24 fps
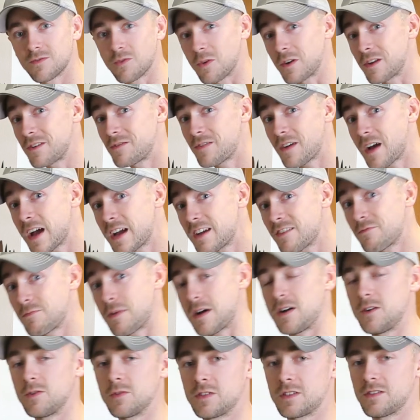45
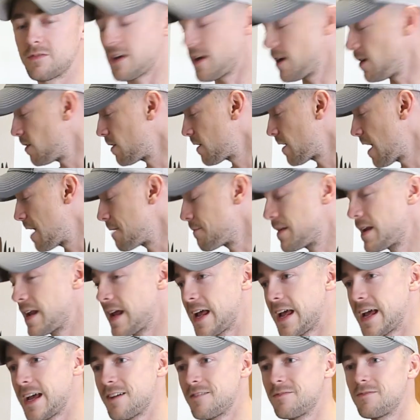pounds of elk, I'm going to
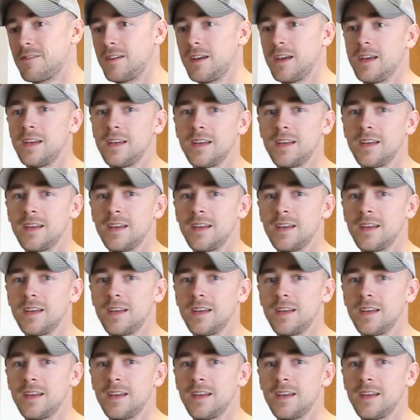have,